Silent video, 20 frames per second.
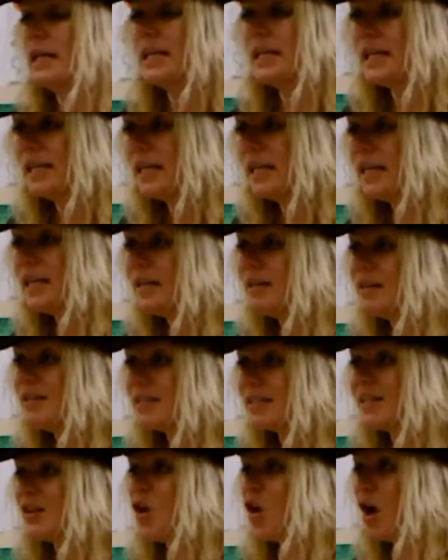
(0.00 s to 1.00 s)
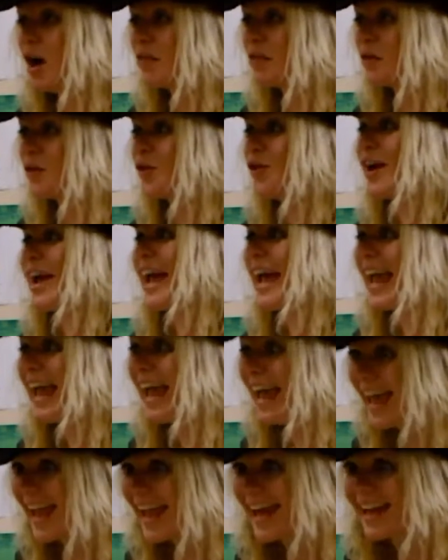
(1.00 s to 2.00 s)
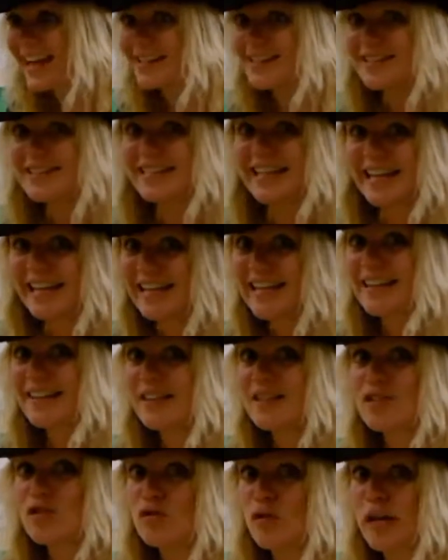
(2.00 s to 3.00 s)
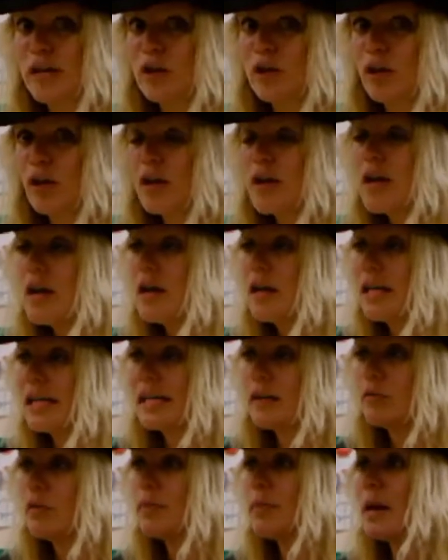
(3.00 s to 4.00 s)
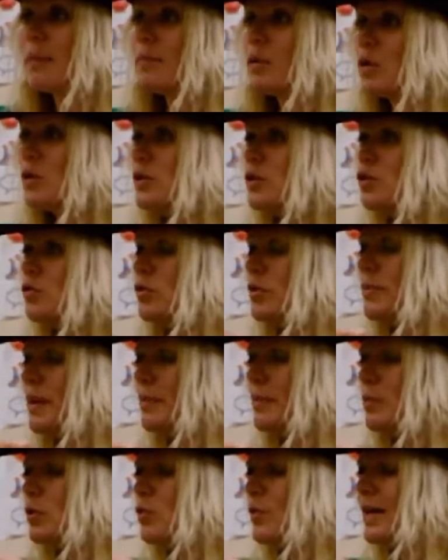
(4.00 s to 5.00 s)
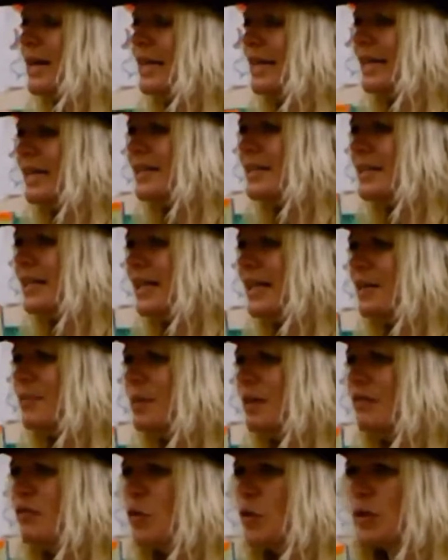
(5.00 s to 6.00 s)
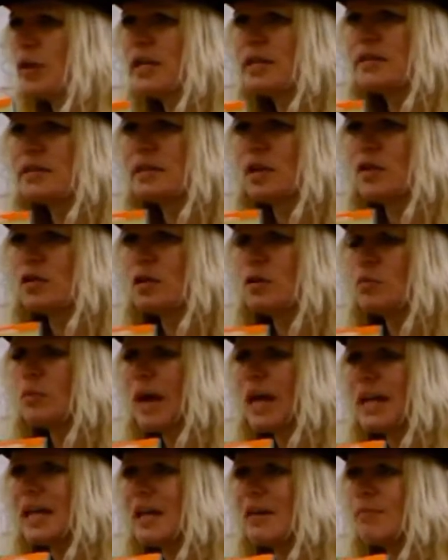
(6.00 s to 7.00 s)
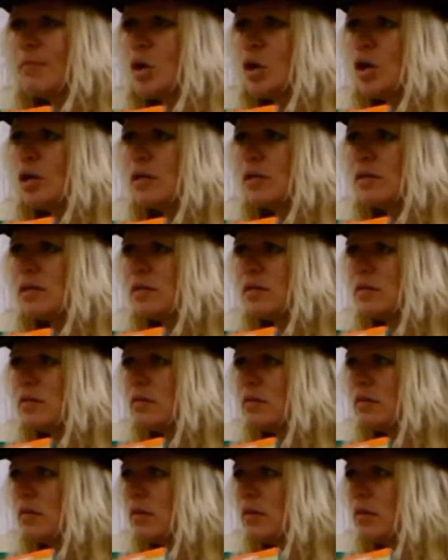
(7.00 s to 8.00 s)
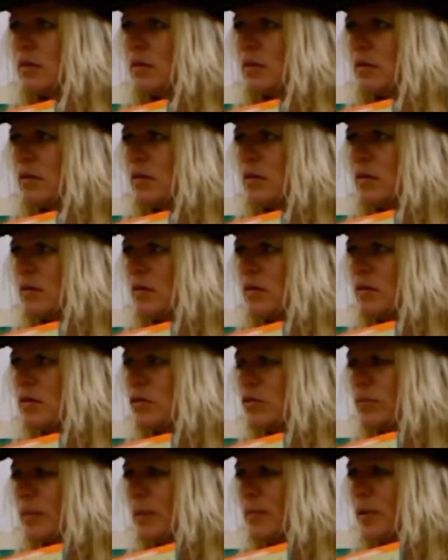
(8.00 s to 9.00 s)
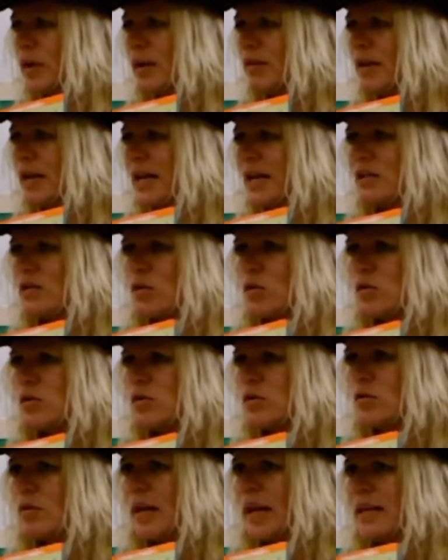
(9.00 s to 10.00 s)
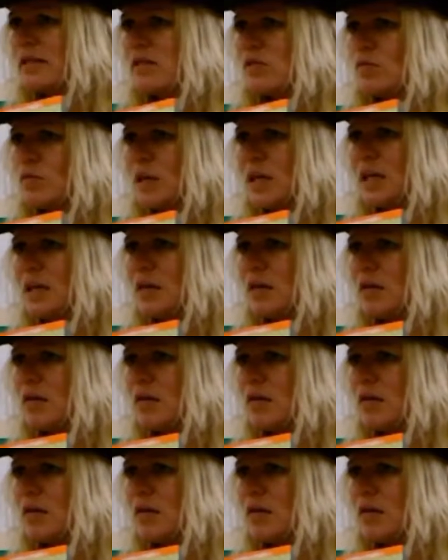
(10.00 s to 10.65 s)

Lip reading: He is an author and an illustrator. Do you remember what he did before he started writing books? Remember, I think I told you last week.